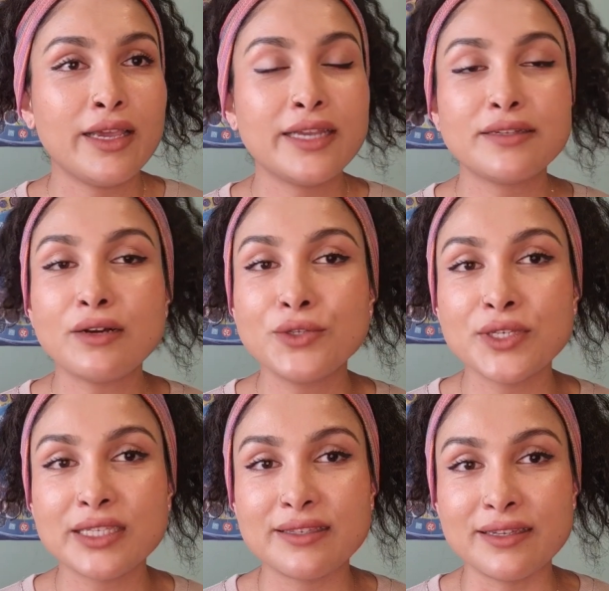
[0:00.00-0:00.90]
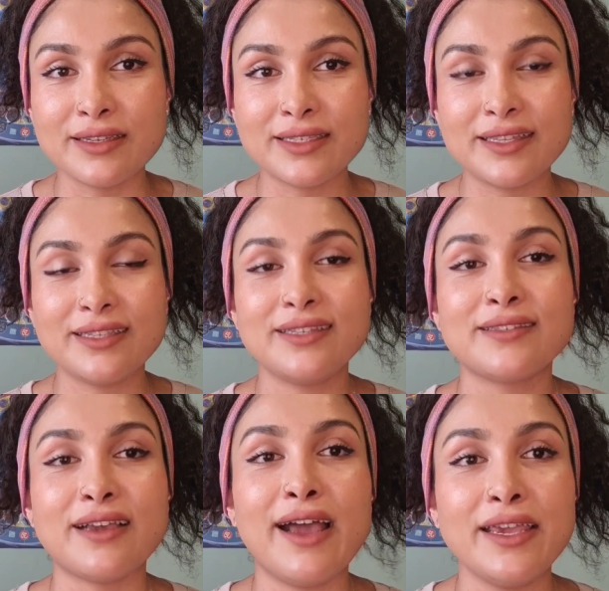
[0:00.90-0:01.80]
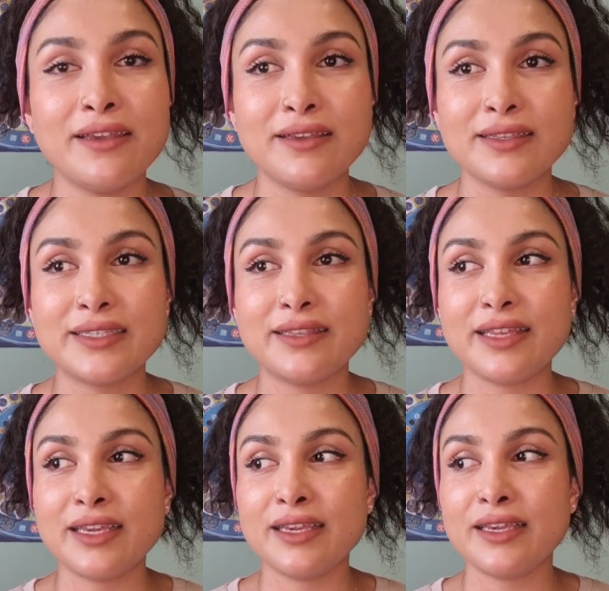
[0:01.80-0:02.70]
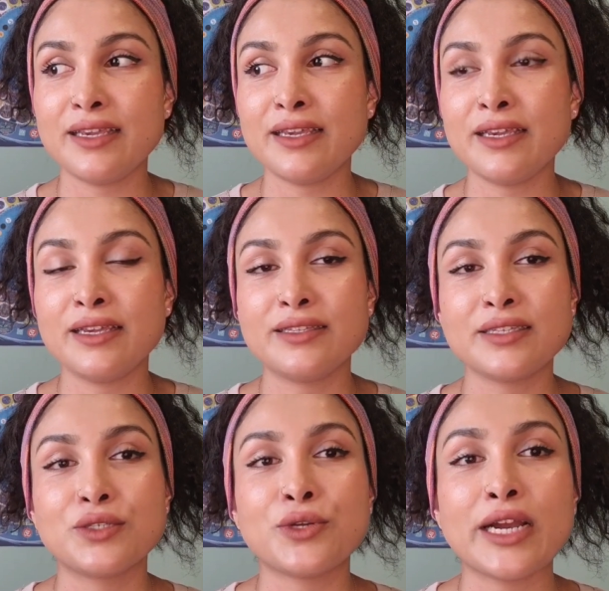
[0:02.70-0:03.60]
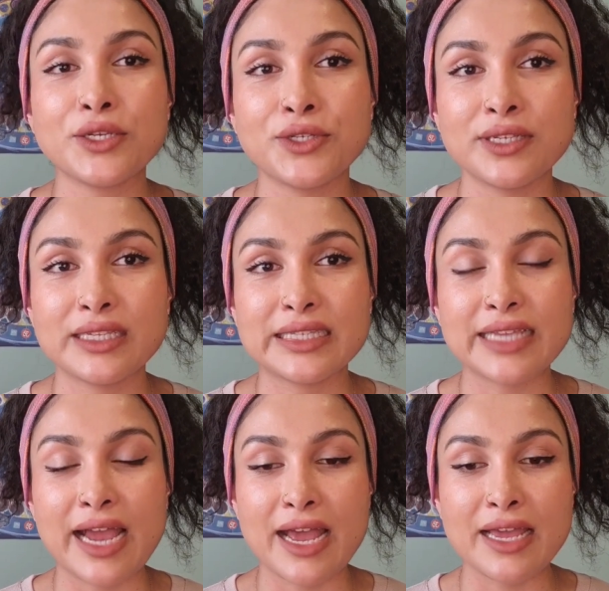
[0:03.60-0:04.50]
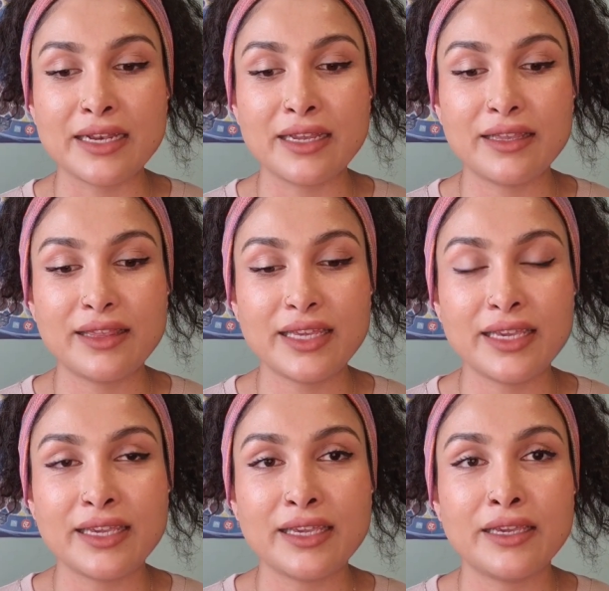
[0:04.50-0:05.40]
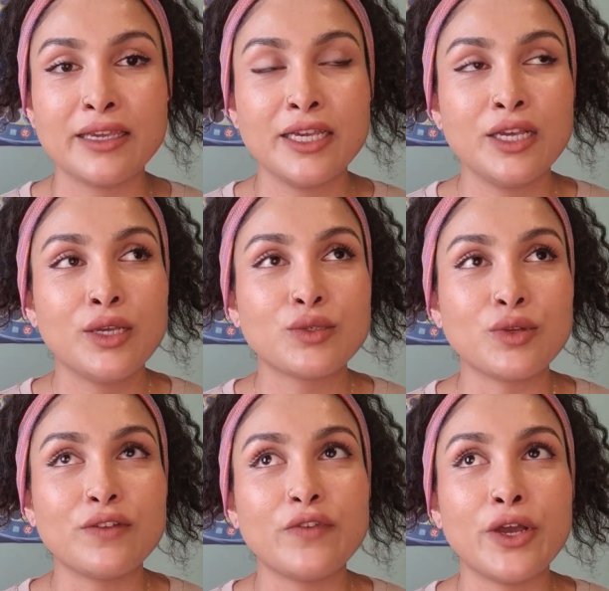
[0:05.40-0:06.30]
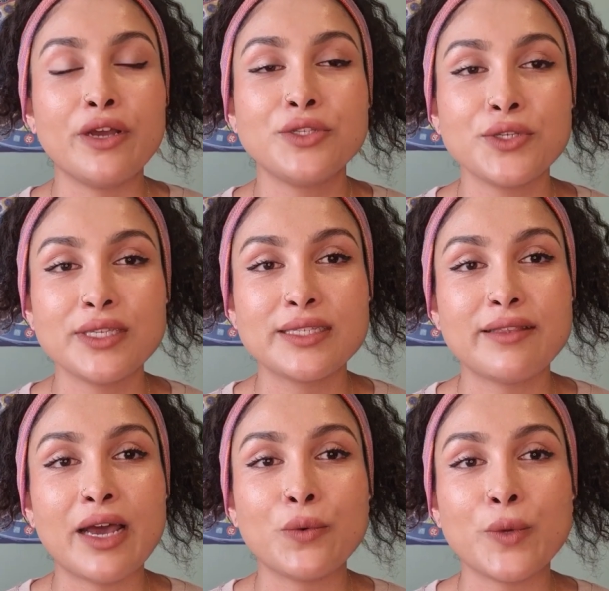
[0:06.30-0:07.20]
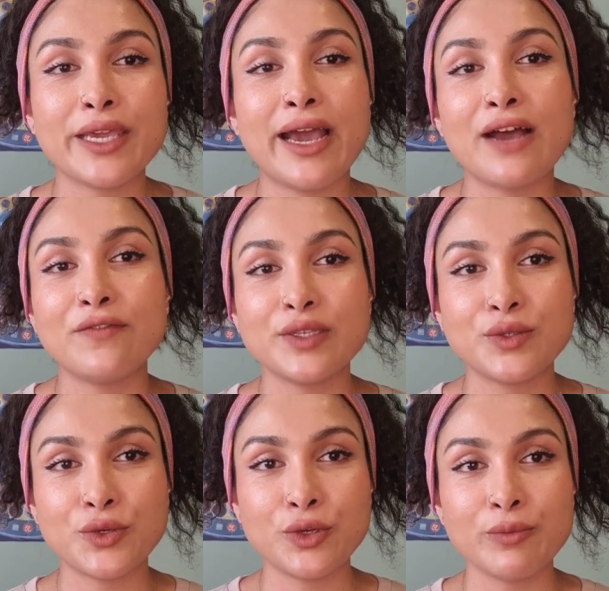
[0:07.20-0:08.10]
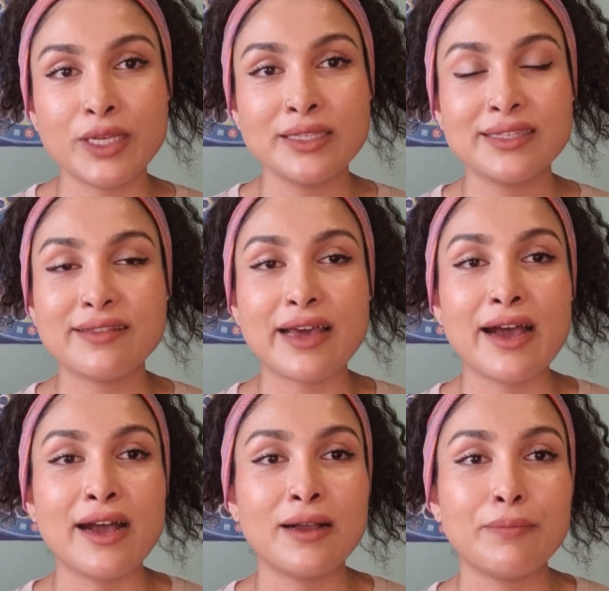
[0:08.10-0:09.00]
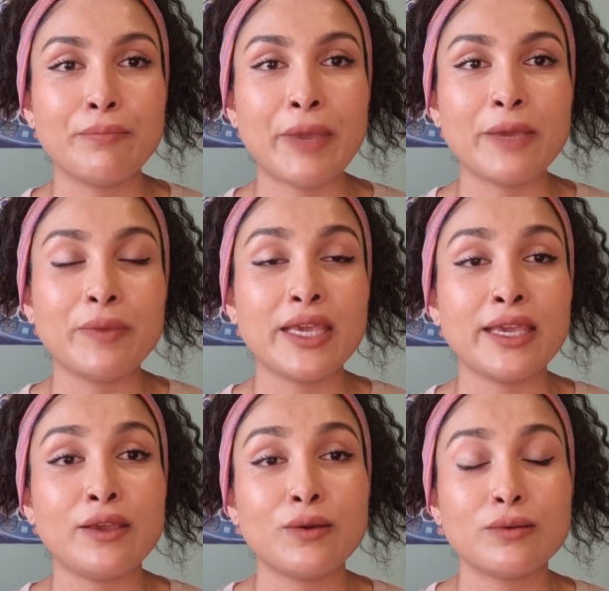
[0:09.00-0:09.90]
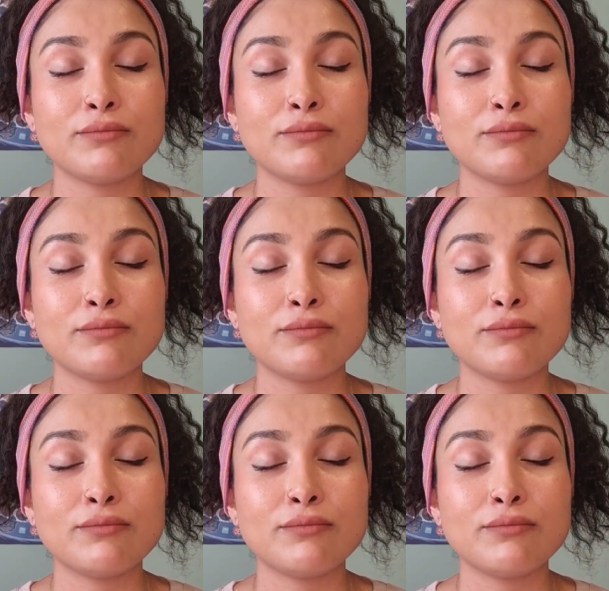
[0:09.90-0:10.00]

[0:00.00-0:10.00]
indulgences, the desires, the distractions, and the sort of urges that we have as humans that maybe